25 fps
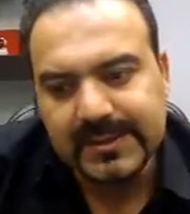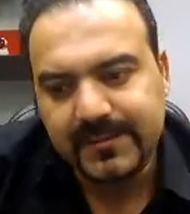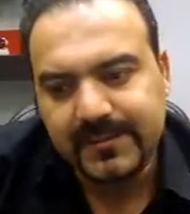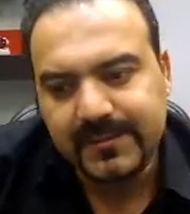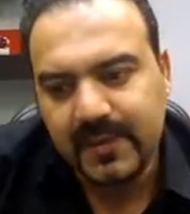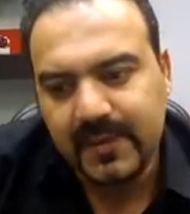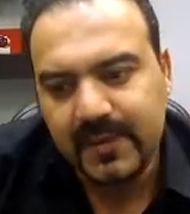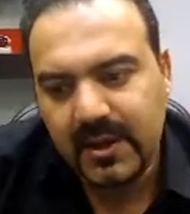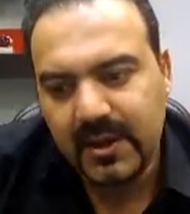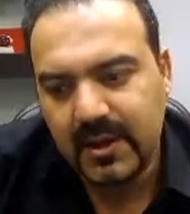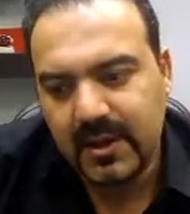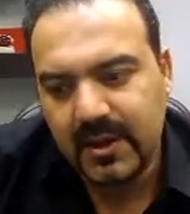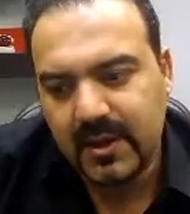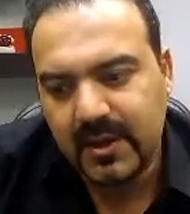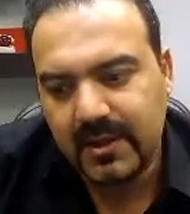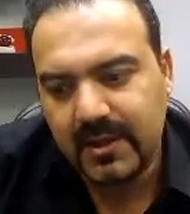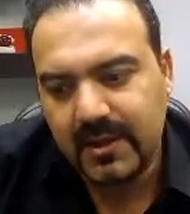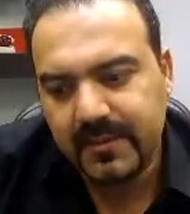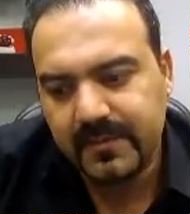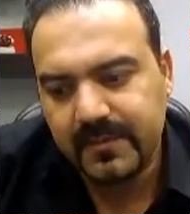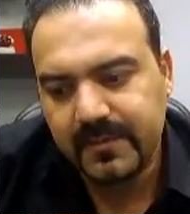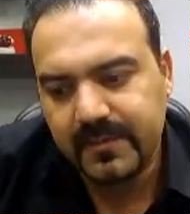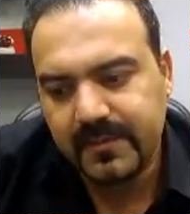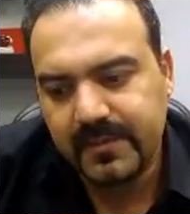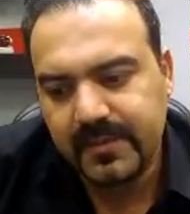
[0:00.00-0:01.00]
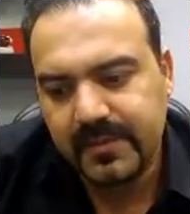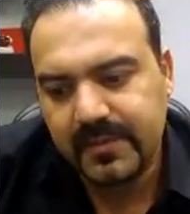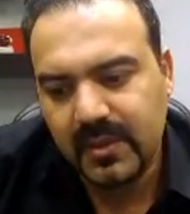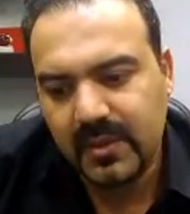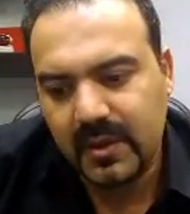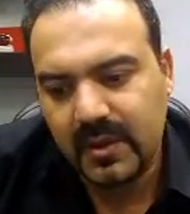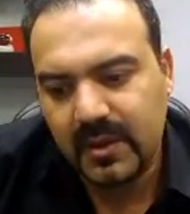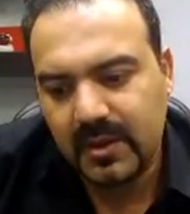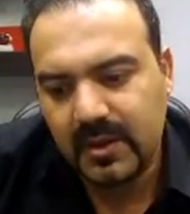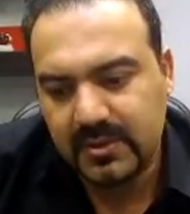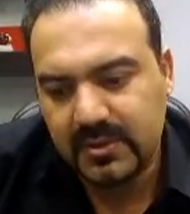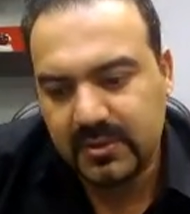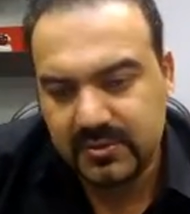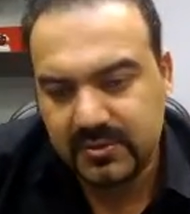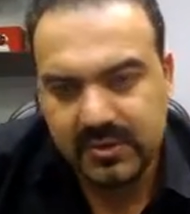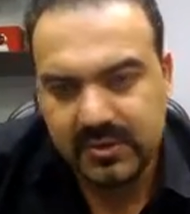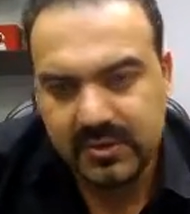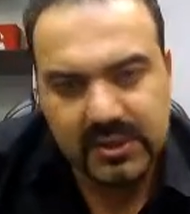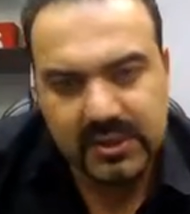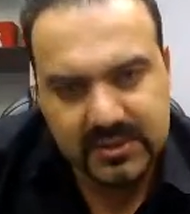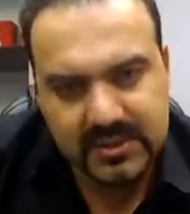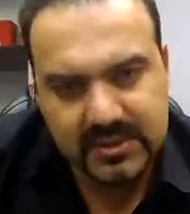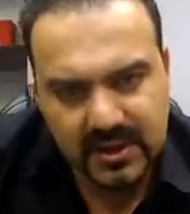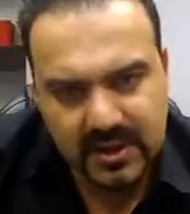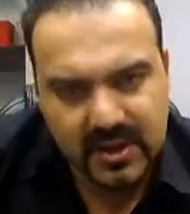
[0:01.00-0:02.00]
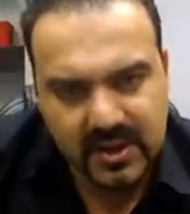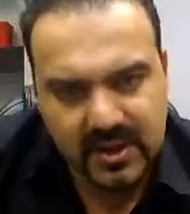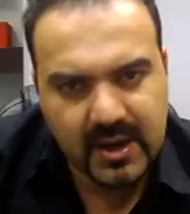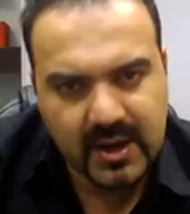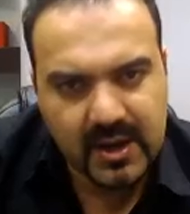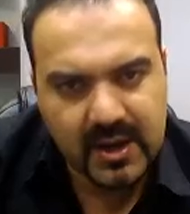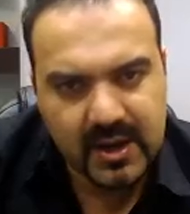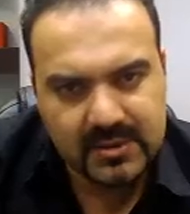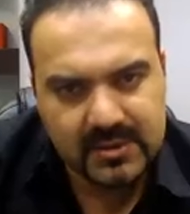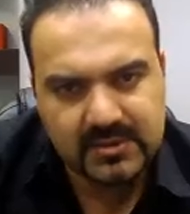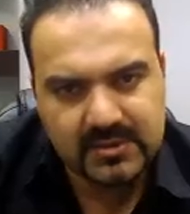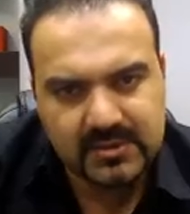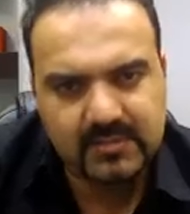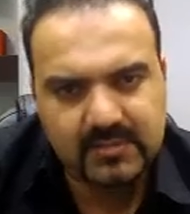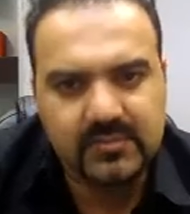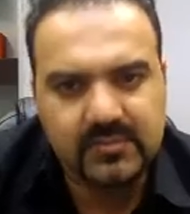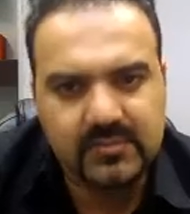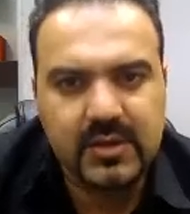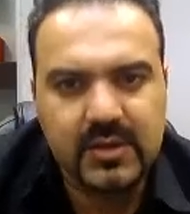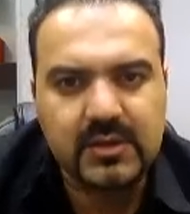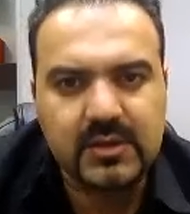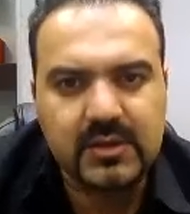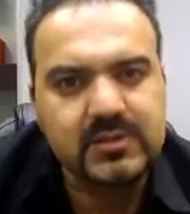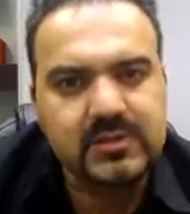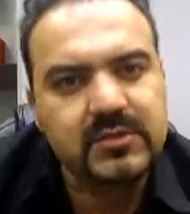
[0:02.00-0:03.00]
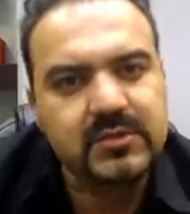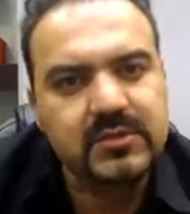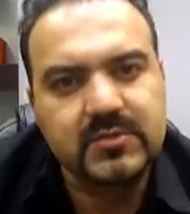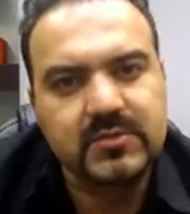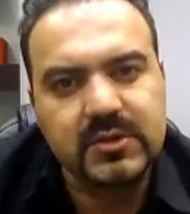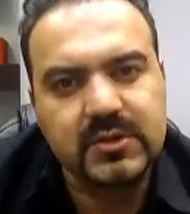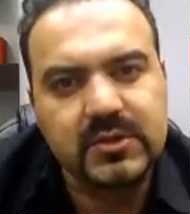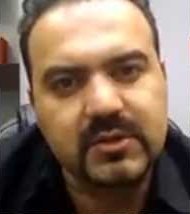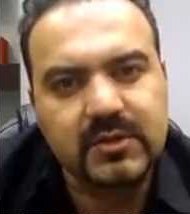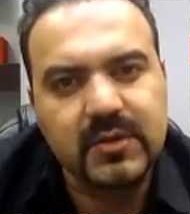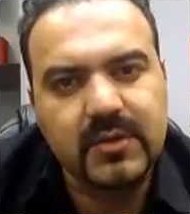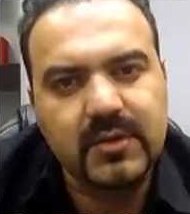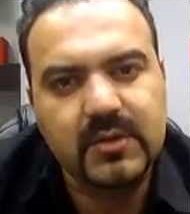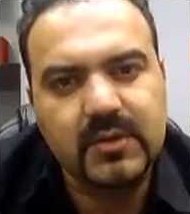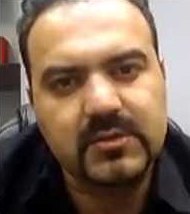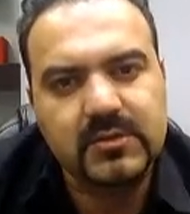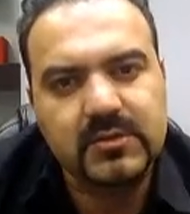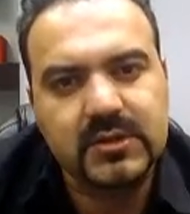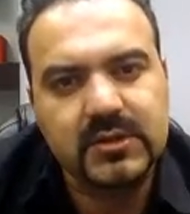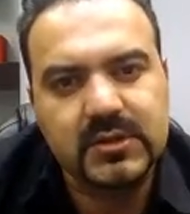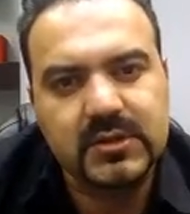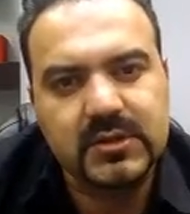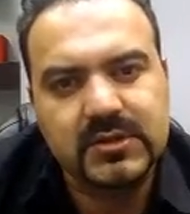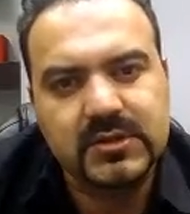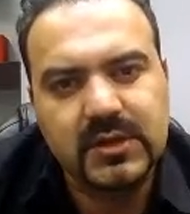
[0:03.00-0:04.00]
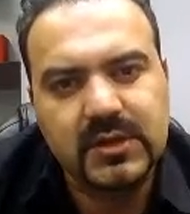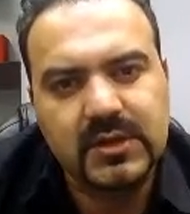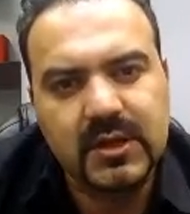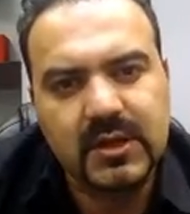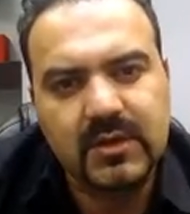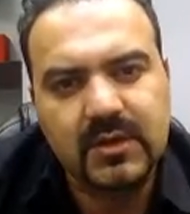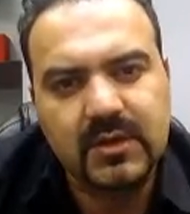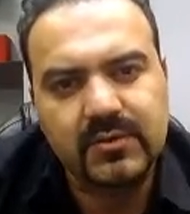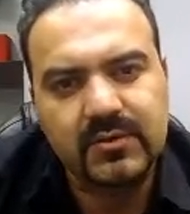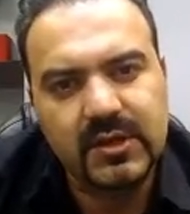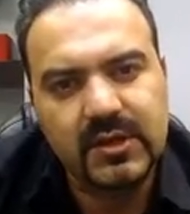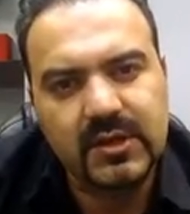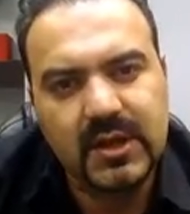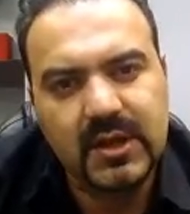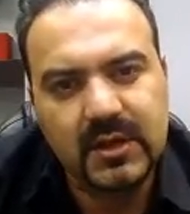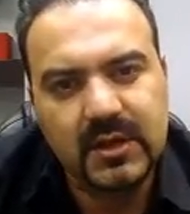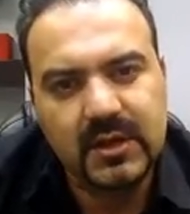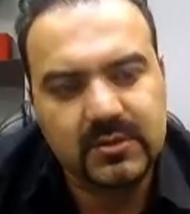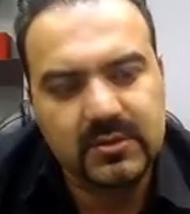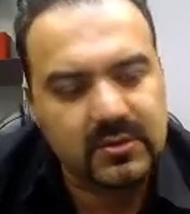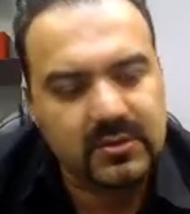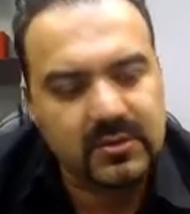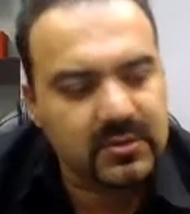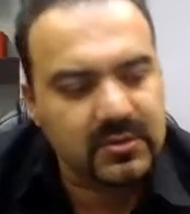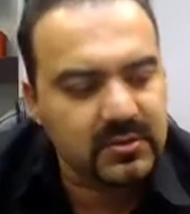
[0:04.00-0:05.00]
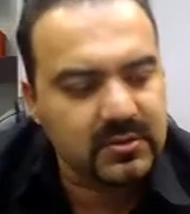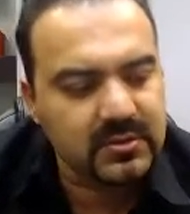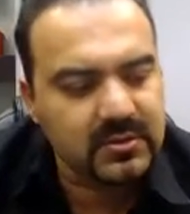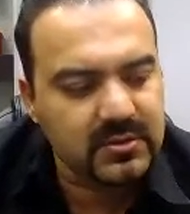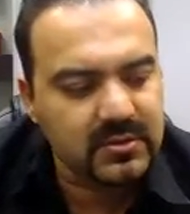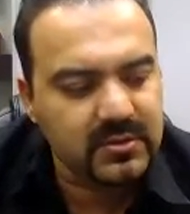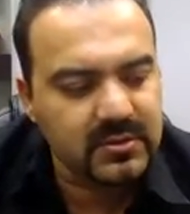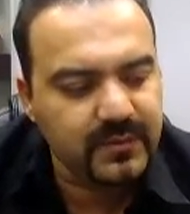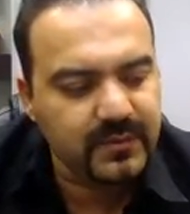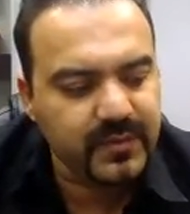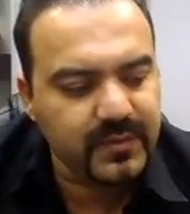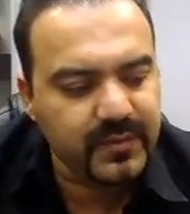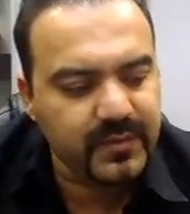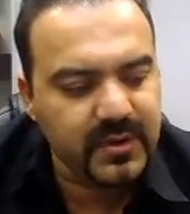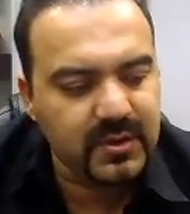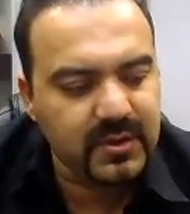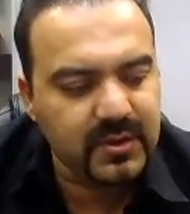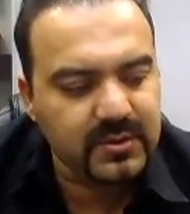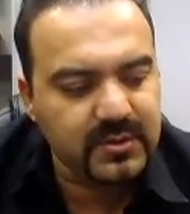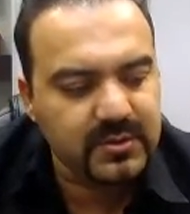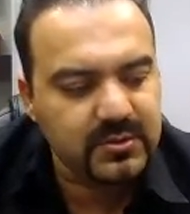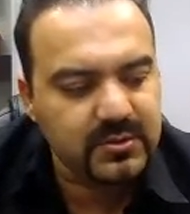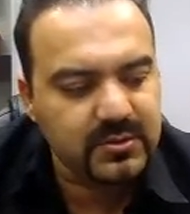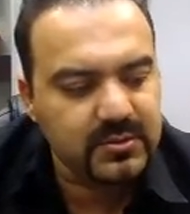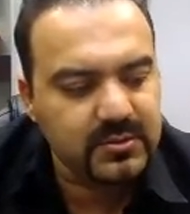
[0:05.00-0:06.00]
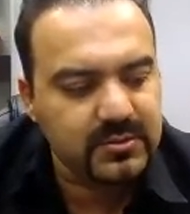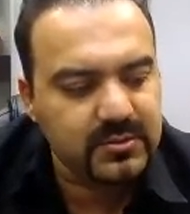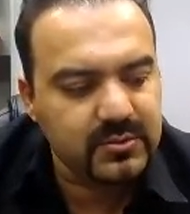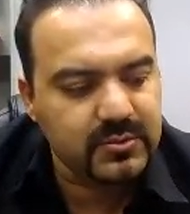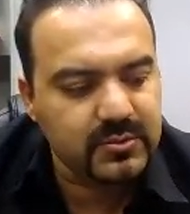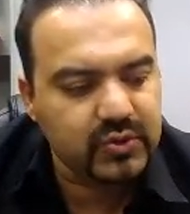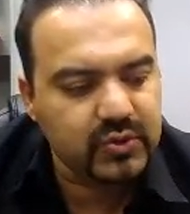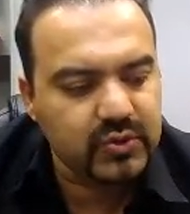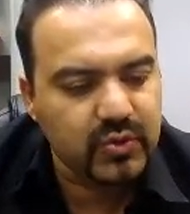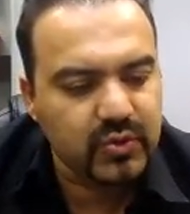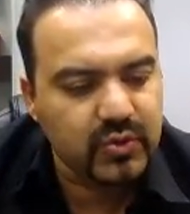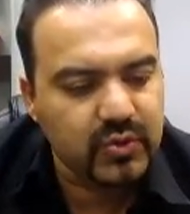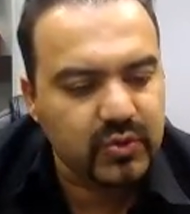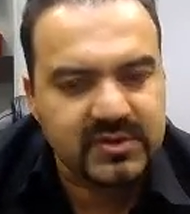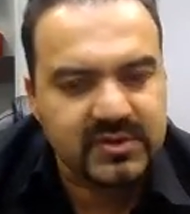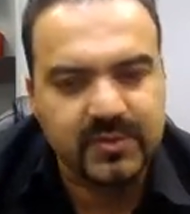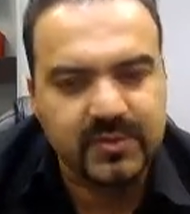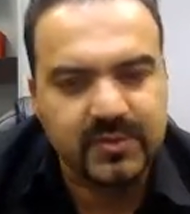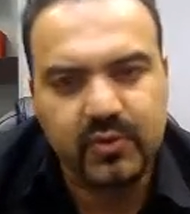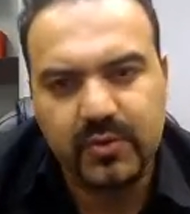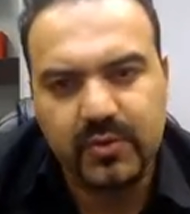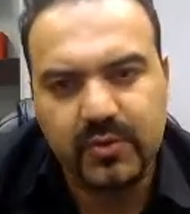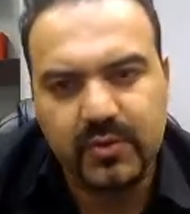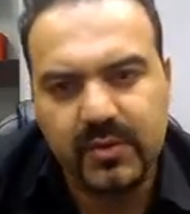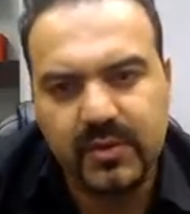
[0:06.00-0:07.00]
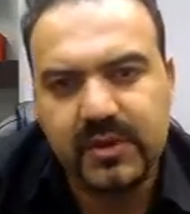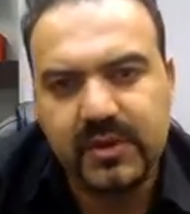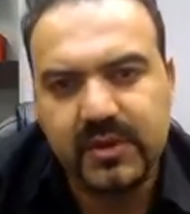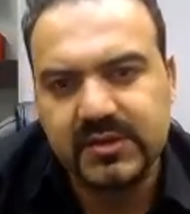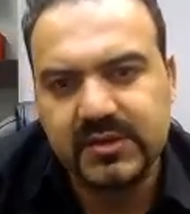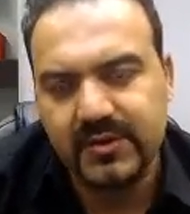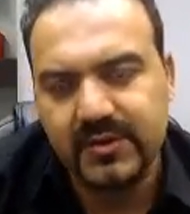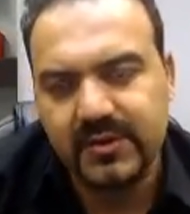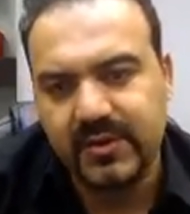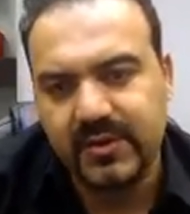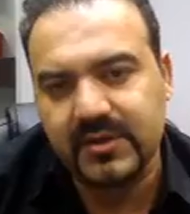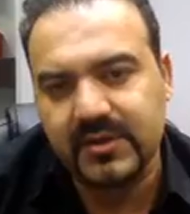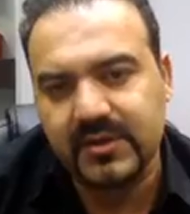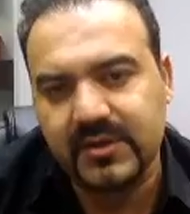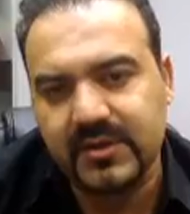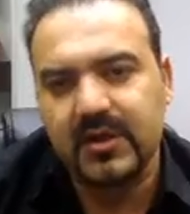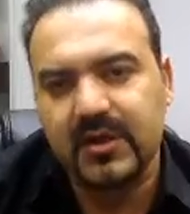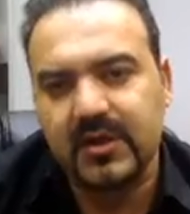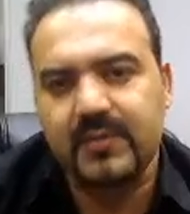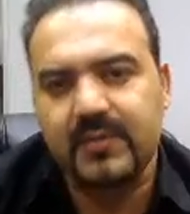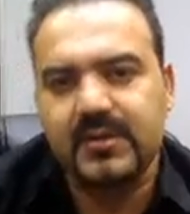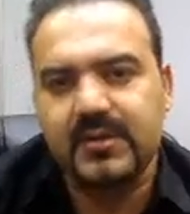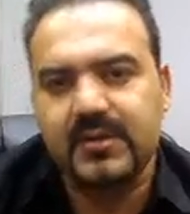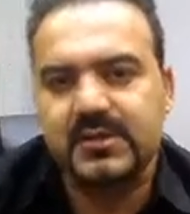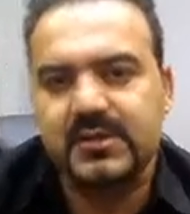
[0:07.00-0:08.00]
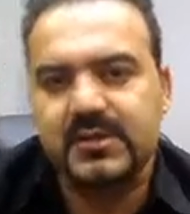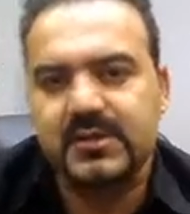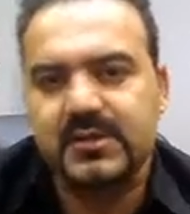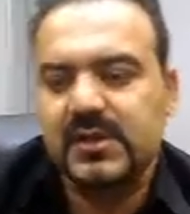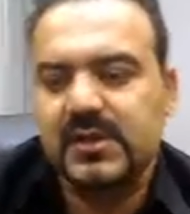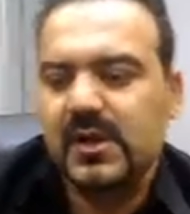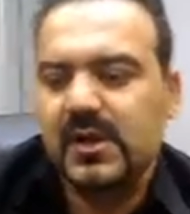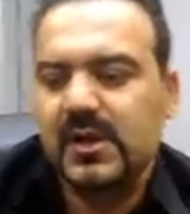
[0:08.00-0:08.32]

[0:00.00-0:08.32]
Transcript: and I really thought I had to make something about this, and I really had to show my support, because I read the comments,